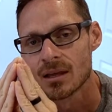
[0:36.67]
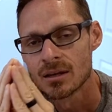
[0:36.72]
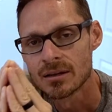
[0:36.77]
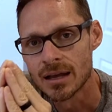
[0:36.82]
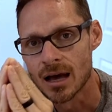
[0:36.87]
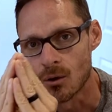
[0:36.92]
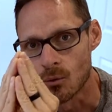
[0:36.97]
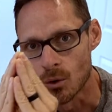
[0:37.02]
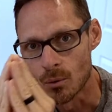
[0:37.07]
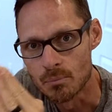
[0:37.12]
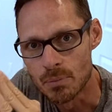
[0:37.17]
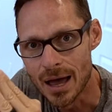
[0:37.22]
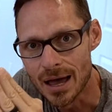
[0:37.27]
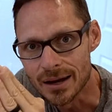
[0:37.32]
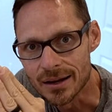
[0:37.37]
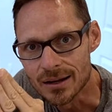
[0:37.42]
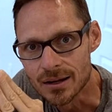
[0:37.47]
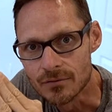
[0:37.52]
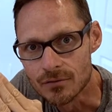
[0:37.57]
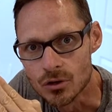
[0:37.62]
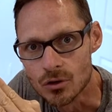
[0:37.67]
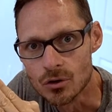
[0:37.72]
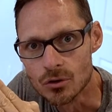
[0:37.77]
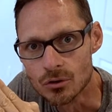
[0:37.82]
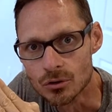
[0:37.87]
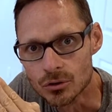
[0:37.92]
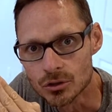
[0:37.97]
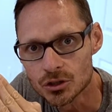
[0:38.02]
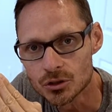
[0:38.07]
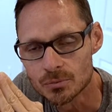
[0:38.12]
Now, repetitive
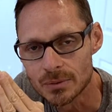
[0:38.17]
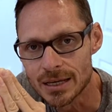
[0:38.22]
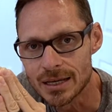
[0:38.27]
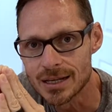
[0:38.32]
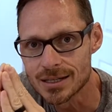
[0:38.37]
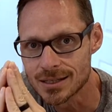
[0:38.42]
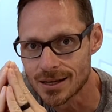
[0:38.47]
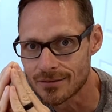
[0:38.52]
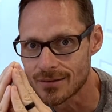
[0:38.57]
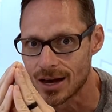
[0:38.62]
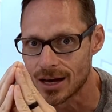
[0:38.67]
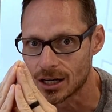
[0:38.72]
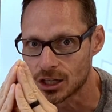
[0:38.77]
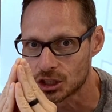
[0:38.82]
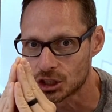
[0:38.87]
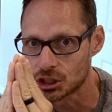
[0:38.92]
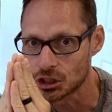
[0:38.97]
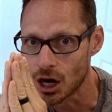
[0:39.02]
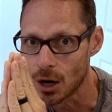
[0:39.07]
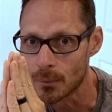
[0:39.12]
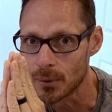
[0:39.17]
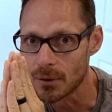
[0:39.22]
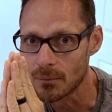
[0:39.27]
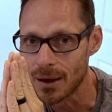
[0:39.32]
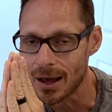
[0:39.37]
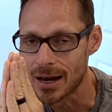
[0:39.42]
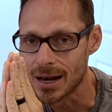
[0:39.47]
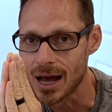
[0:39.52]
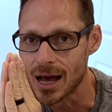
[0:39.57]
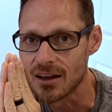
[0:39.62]
use means I've got to sharpen
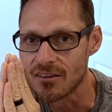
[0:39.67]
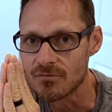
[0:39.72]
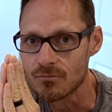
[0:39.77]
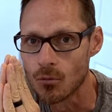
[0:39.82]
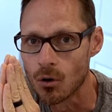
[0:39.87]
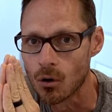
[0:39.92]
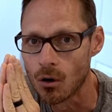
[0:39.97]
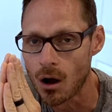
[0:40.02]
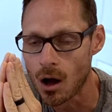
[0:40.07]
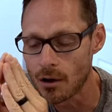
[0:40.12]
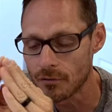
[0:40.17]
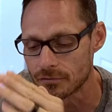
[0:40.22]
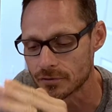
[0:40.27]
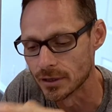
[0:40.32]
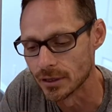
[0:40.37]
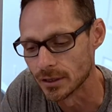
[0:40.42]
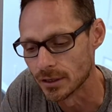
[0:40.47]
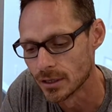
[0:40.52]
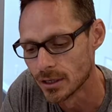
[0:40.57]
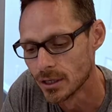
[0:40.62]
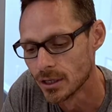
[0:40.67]
my knife more often.